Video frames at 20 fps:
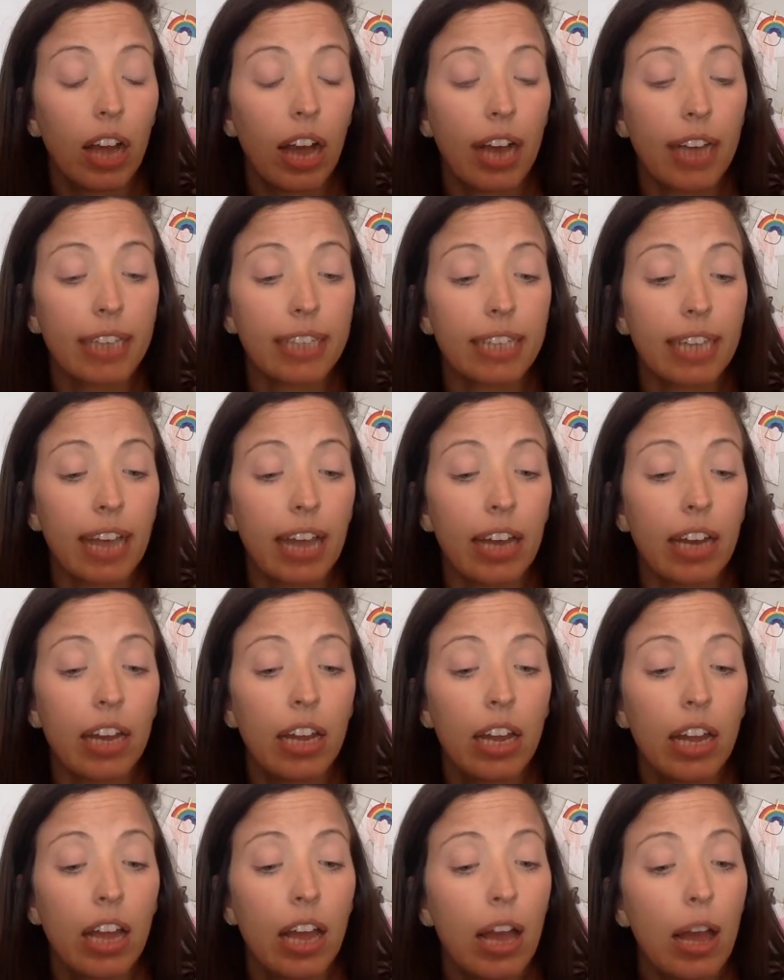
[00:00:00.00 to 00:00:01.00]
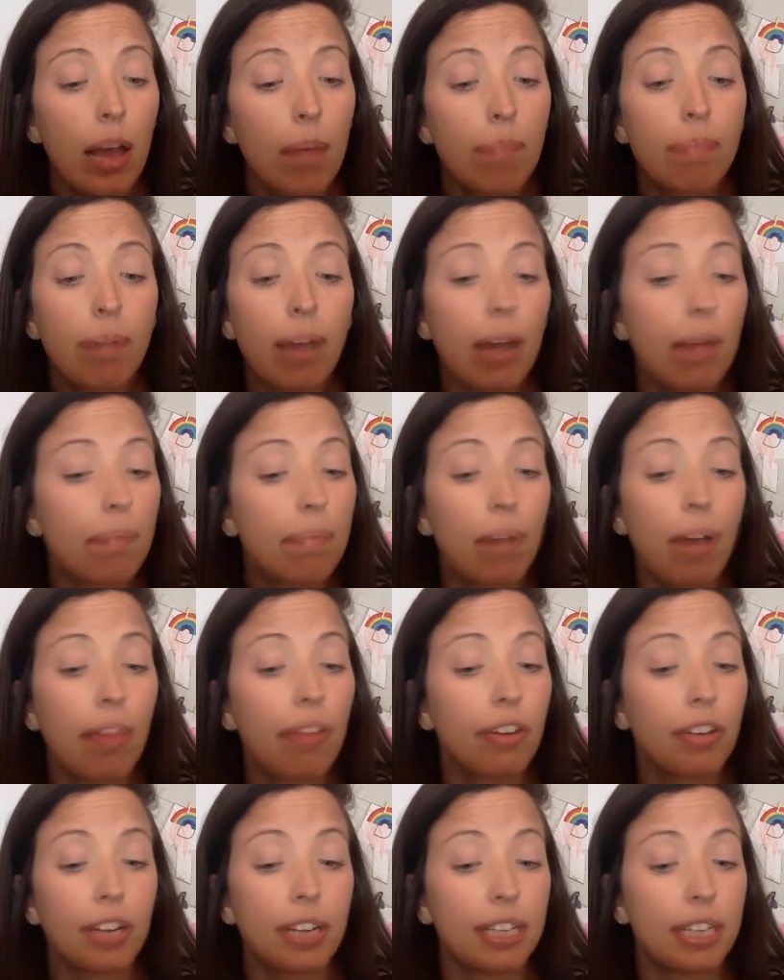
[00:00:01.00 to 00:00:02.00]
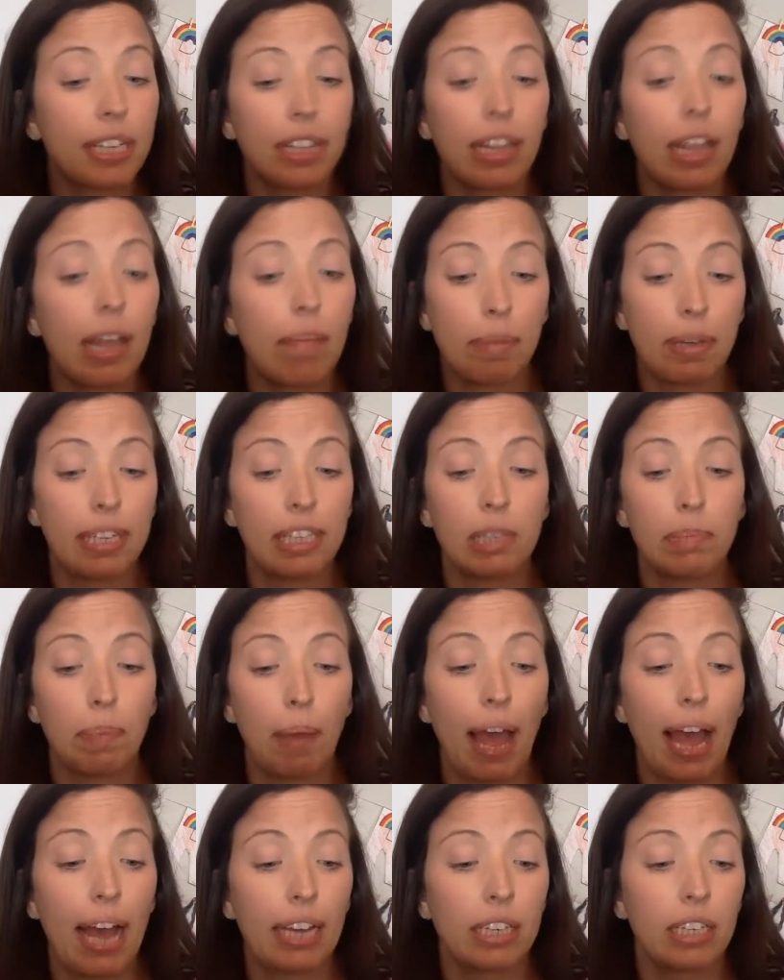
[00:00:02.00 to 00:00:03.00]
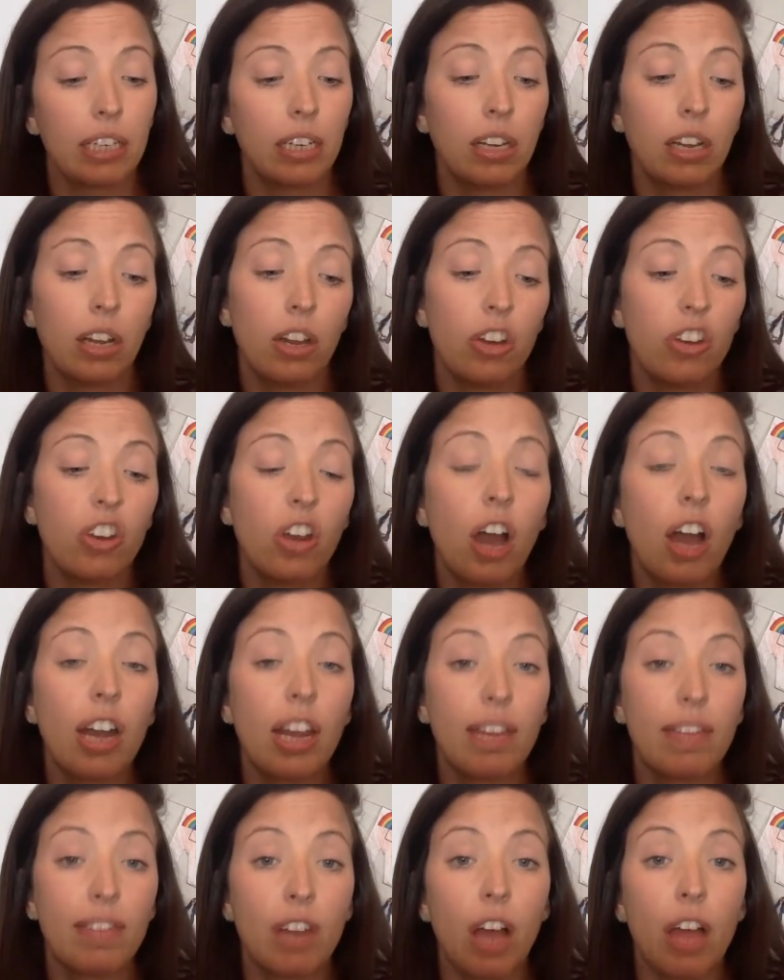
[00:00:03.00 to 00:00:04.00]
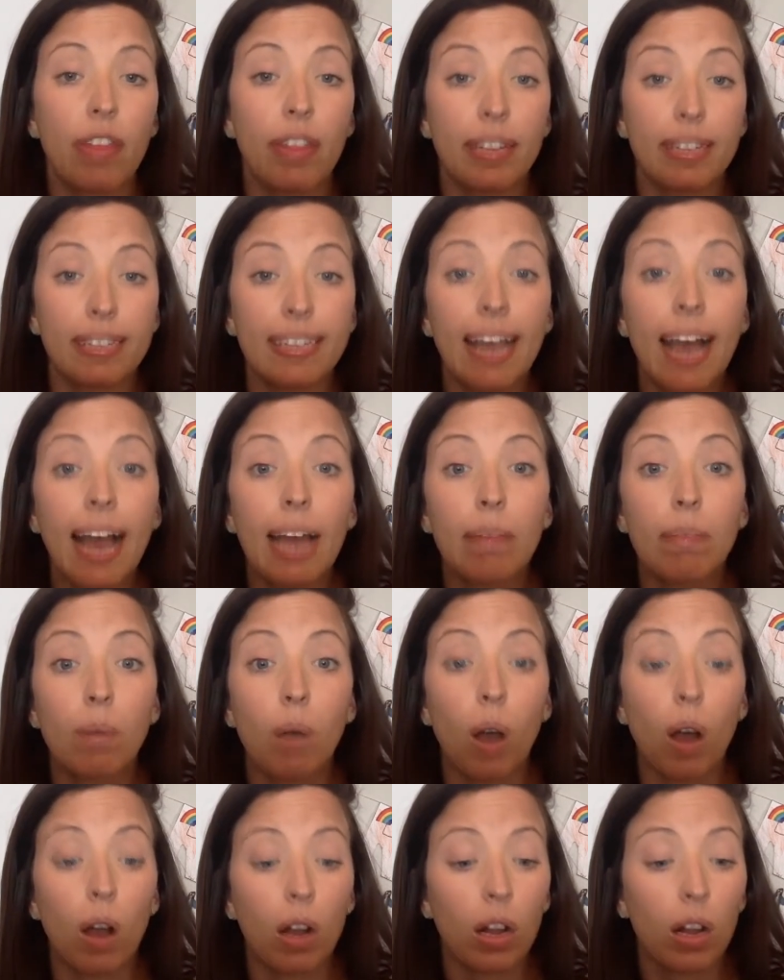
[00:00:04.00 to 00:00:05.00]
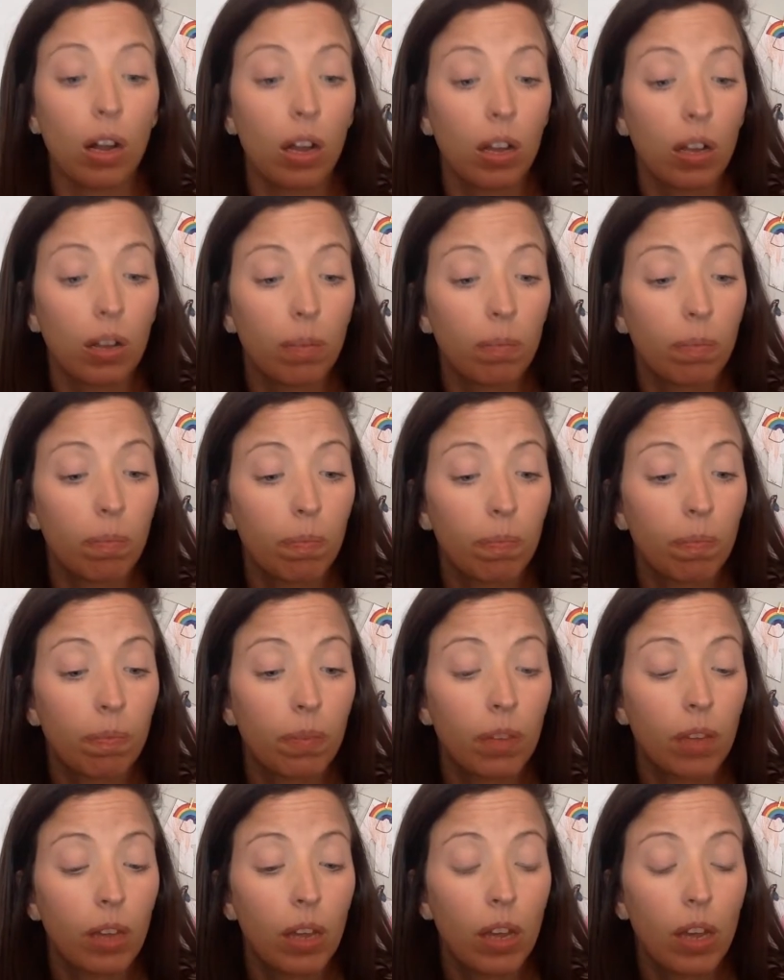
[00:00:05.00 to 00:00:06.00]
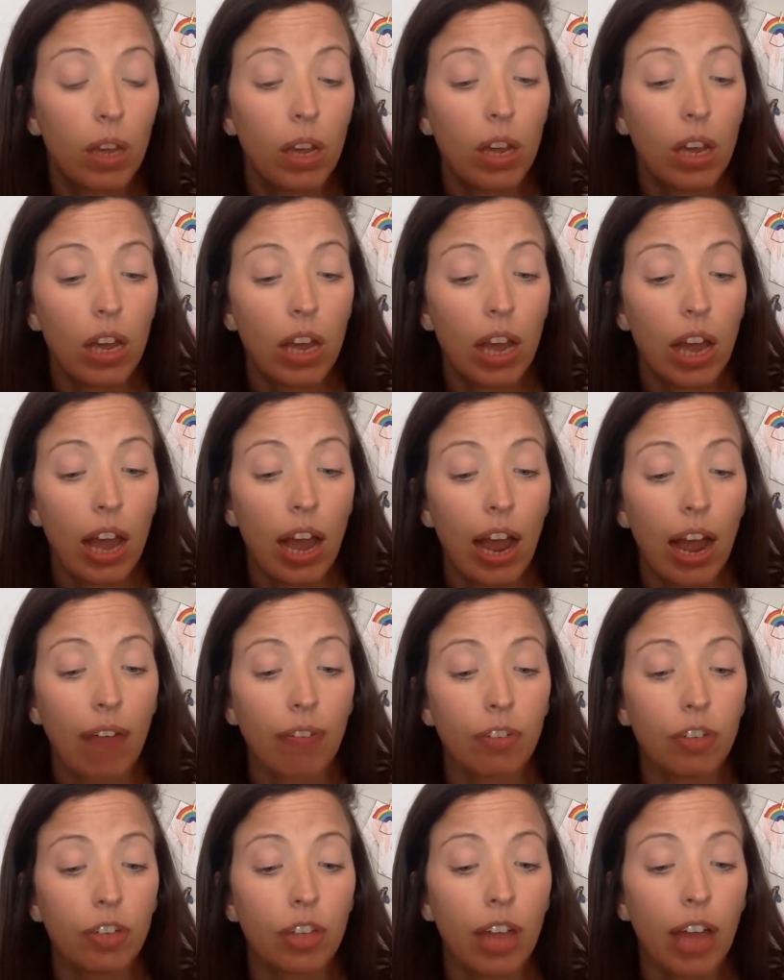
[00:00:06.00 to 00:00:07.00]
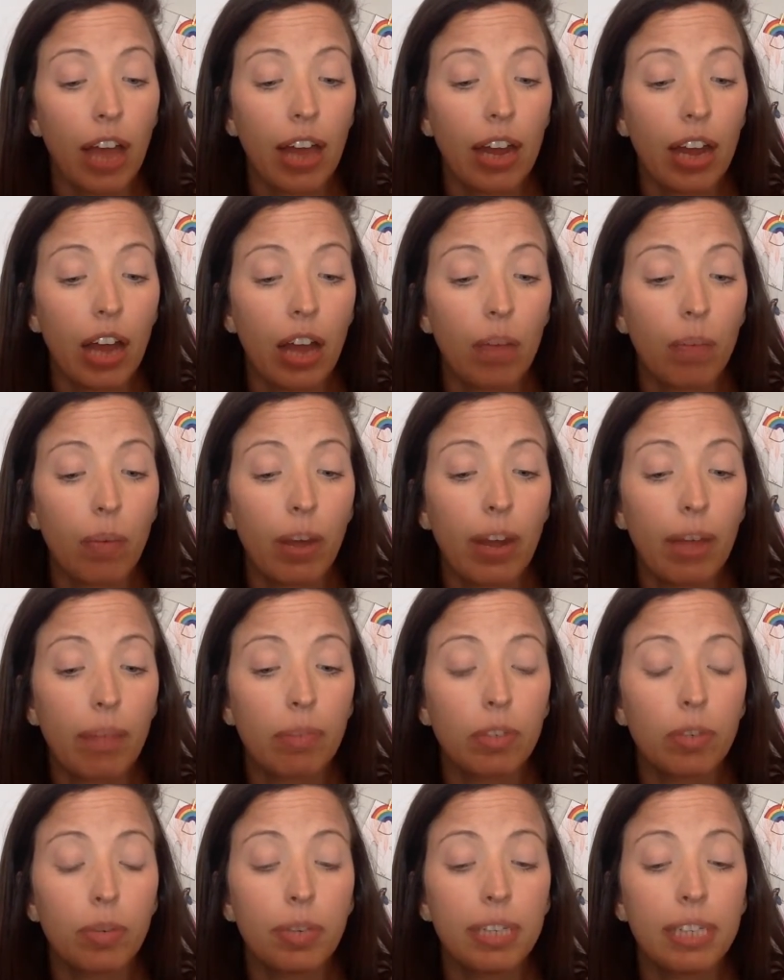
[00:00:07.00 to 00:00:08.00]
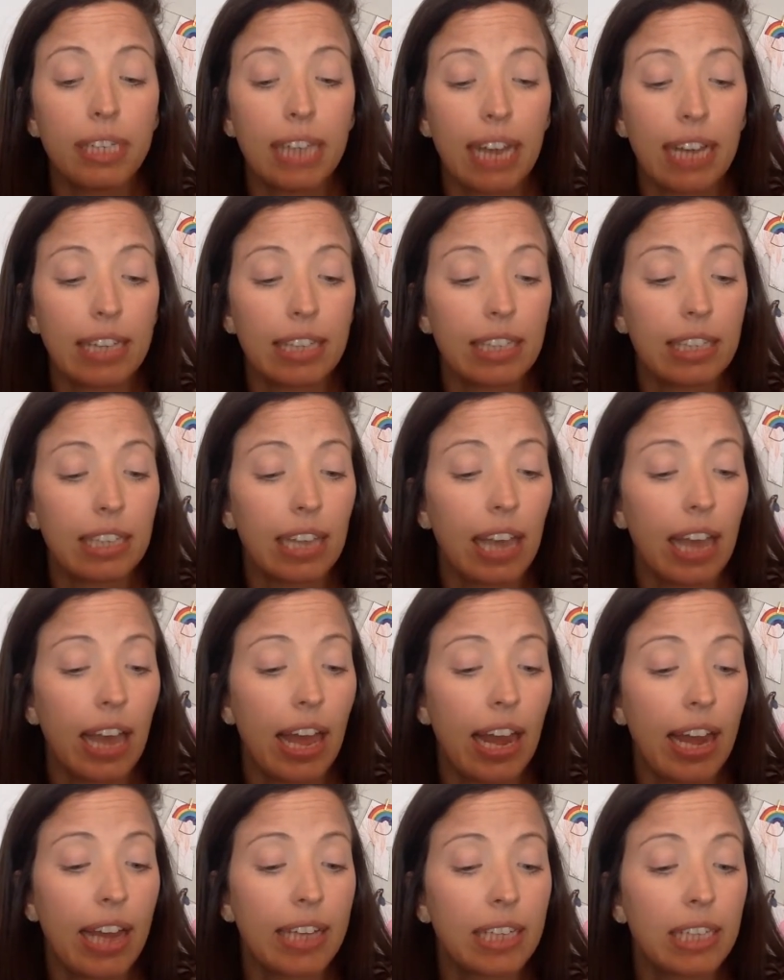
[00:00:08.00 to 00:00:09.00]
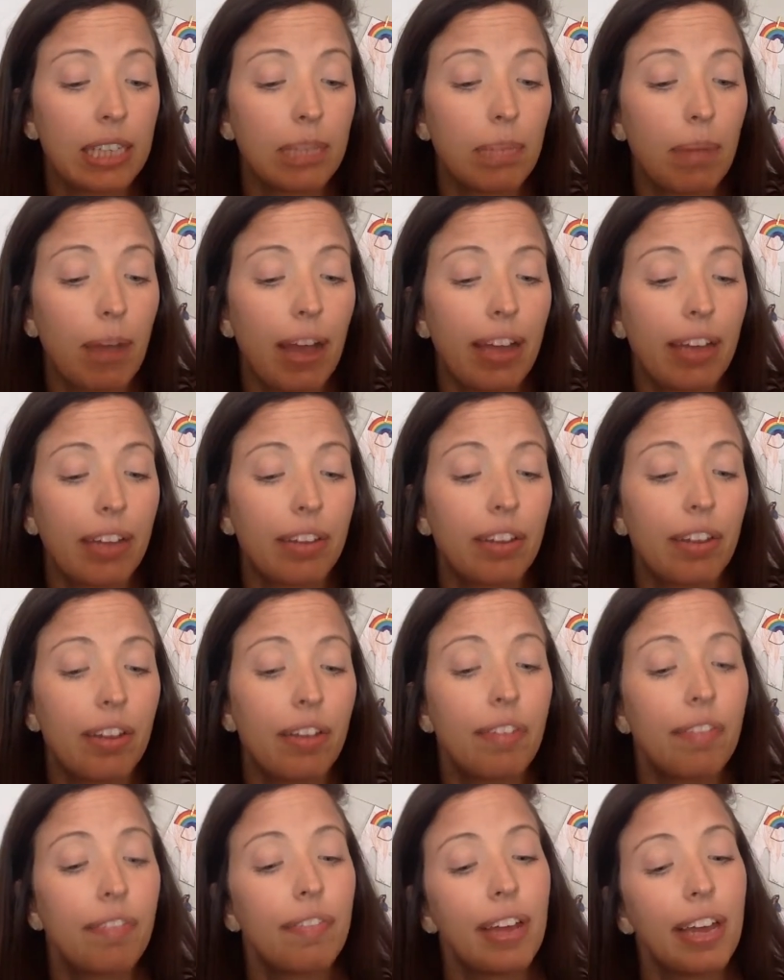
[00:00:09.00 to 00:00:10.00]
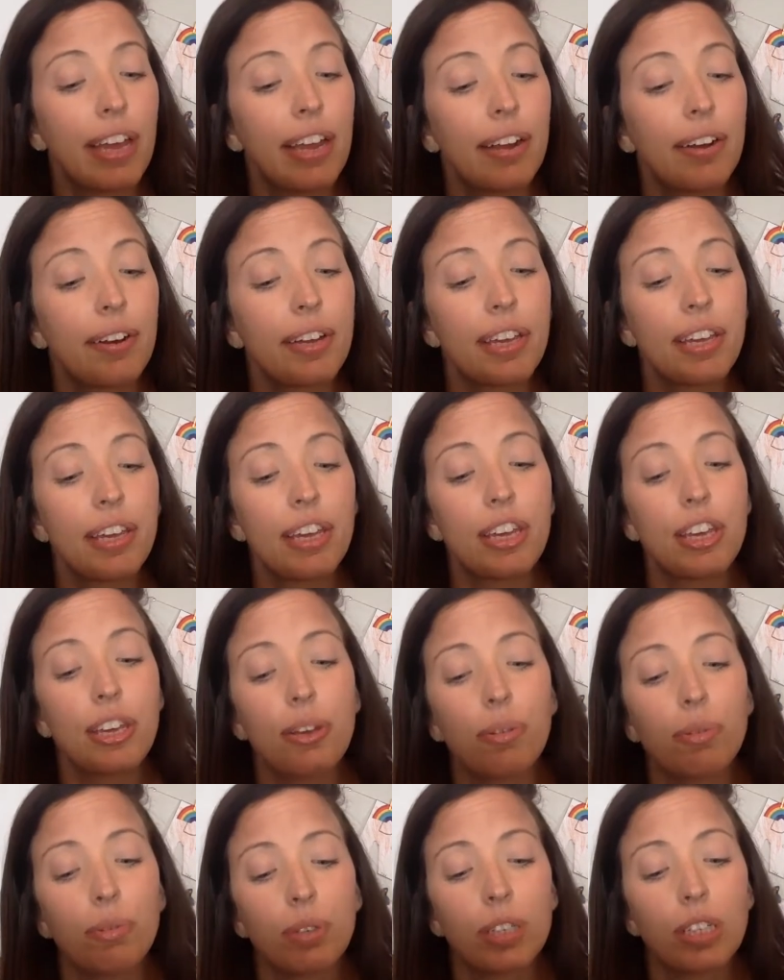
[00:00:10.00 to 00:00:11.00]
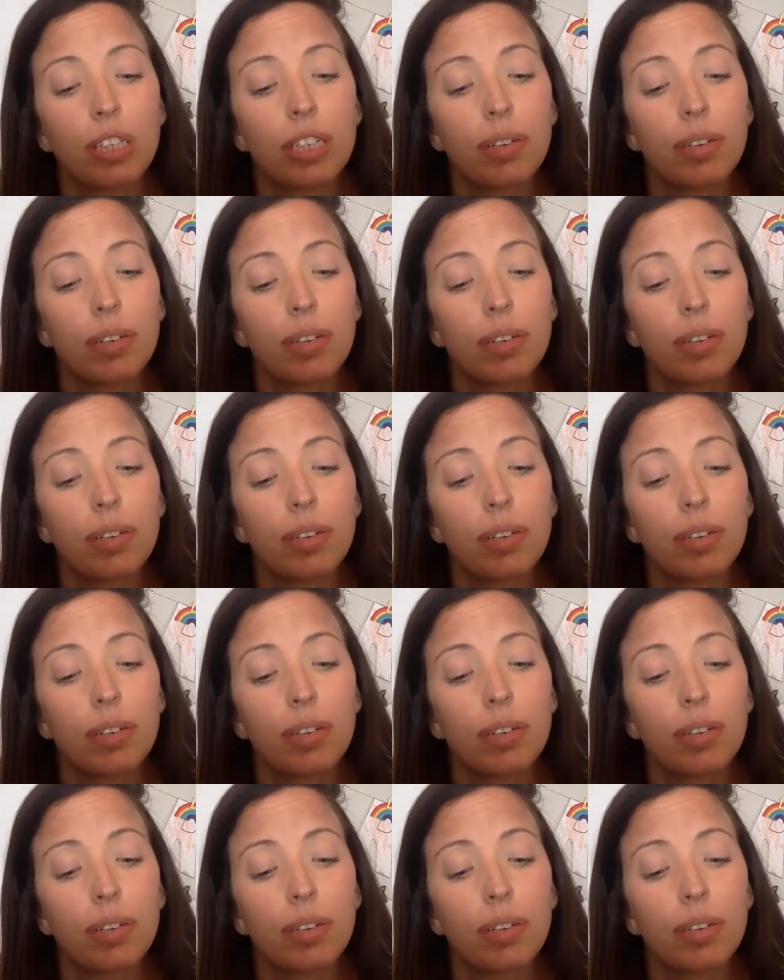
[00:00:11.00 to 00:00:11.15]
I said. My mother doesn't let me spat, not even on the sidewalk. After that, I went up to his desk and I smiled very cute.